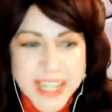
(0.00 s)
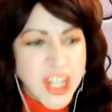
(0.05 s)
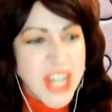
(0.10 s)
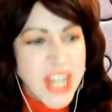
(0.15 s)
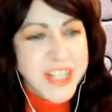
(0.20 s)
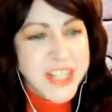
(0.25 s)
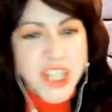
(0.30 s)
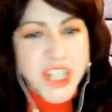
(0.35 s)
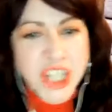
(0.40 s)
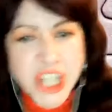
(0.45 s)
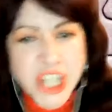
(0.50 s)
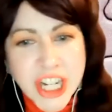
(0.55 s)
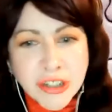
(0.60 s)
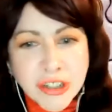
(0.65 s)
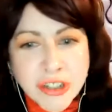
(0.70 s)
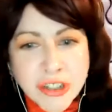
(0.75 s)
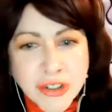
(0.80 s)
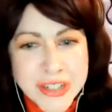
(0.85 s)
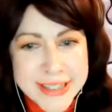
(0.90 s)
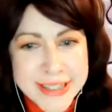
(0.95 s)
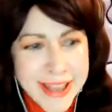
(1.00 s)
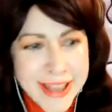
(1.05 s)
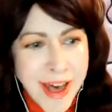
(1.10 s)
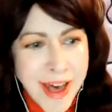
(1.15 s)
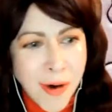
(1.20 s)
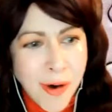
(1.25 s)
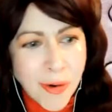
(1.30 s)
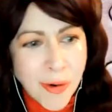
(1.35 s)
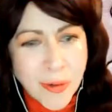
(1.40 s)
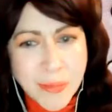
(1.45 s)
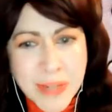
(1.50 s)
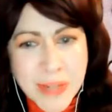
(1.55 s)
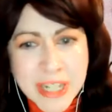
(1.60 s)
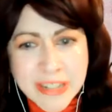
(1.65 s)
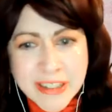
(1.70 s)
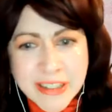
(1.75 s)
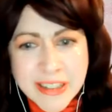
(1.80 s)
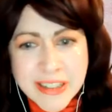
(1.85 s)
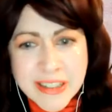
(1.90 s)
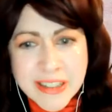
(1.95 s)
It's a children's home.
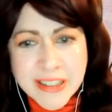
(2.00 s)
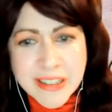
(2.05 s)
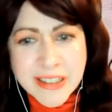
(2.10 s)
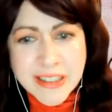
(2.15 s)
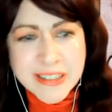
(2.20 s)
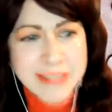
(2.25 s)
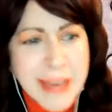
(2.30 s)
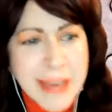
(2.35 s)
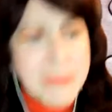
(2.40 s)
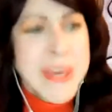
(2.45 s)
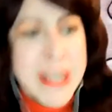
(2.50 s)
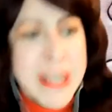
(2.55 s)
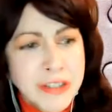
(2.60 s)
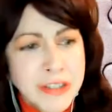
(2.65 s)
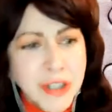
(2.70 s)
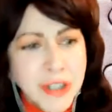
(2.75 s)
Let me clue